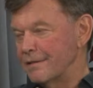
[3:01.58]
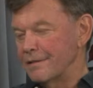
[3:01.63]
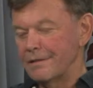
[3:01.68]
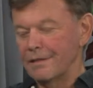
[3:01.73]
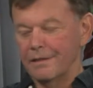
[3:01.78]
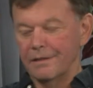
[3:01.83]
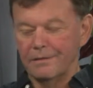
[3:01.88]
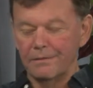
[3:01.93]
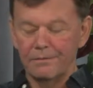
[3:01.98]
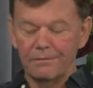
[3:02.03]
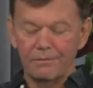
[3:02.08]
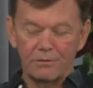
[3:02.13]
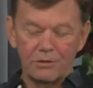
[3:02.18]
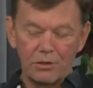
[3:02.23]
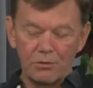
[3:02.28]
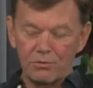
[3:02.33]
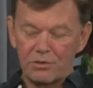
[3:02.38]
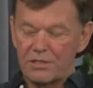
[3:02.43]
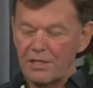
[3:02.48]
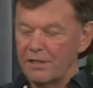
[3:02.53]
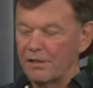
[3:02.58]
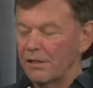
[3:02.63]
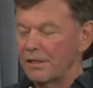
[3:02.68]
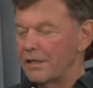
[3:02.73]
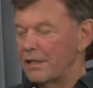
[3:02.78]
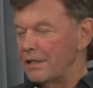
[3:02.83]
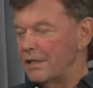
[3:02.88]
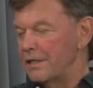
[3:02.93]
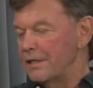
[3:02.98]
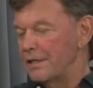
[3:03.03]
and
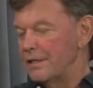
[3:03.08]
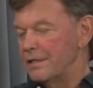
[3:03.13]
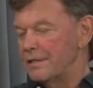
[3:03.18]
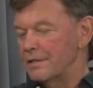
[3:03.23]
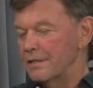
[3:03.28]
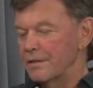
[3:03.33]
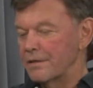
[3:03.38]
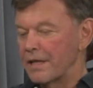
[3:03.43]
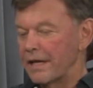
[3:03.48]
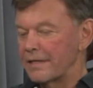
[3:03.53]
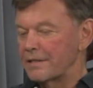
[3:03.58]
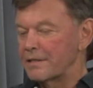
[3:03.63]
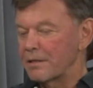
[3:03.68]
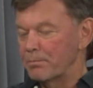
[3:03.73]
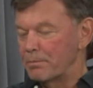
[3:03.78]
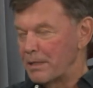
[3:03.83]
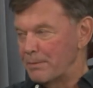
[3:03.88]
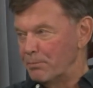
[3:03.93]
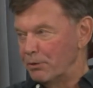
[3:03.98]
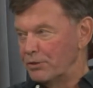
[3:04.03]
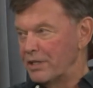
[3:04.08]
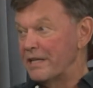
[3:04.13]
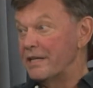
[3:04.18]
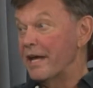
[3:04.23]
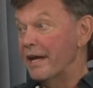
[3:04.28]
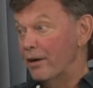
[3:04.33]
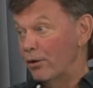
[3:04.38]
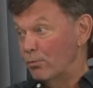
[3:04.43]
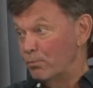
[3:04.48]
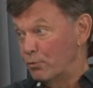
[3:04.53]
utilities and things that people need
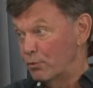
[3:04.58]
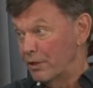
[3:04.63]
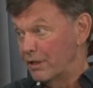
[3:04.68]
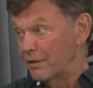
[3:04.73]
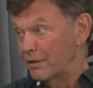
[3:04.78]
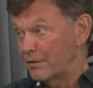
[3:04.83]
help with.